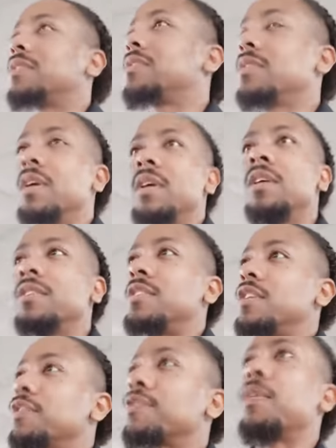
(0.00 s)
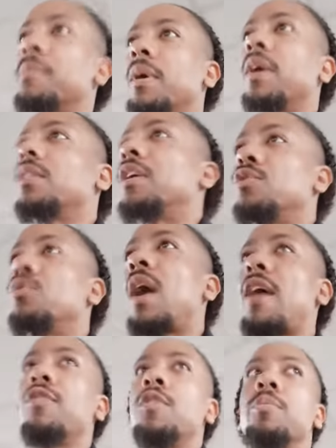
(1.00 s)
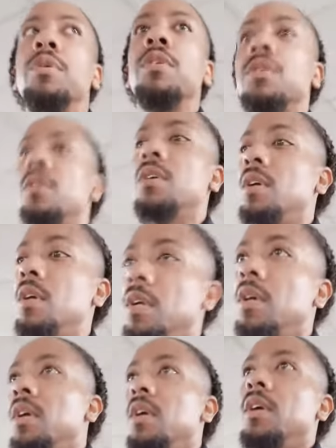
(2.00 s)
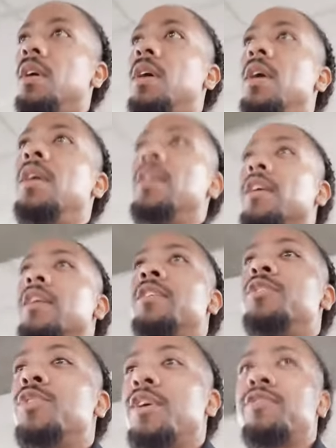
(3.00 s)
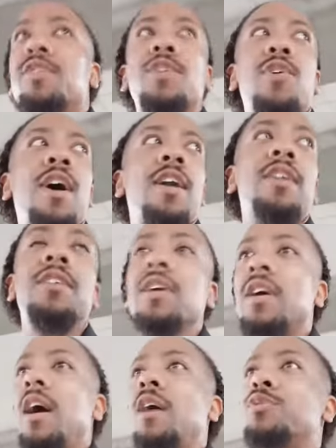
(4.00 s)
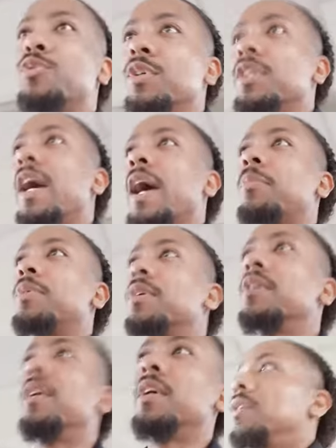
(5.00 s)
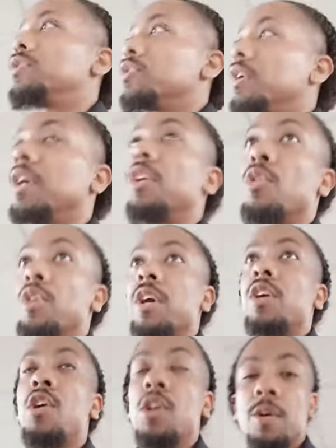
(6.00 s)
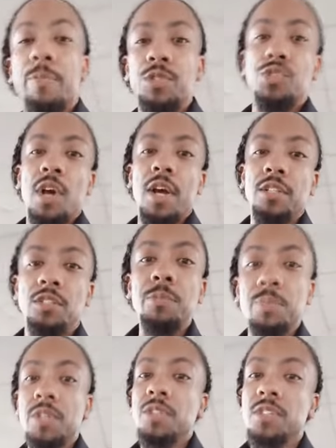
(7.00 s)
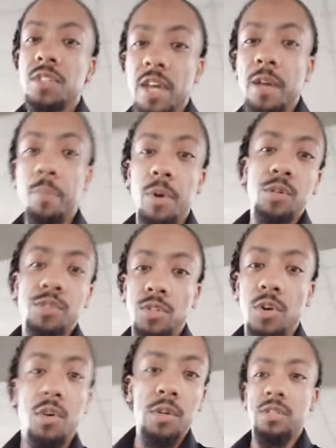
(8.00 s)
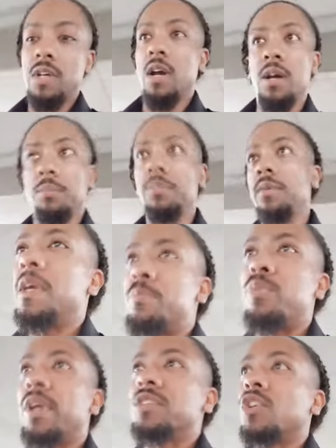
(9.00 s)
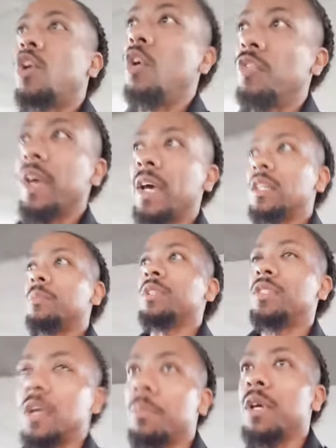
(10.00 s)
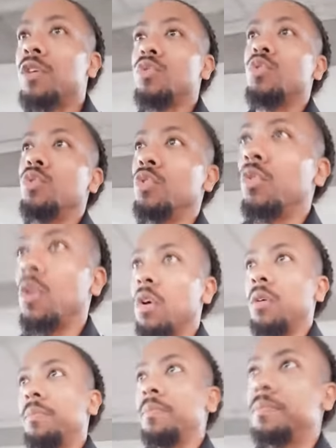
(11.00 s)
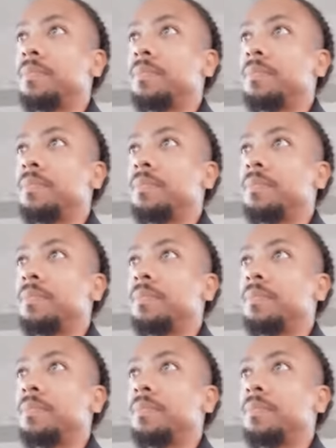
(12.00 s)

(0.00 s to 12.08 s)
It's different, man. Like, you have to be, you have to know how to adapt. So yeah, don't get caught up in trying to be the same person all the time. Embrace all the elements that make you who you are.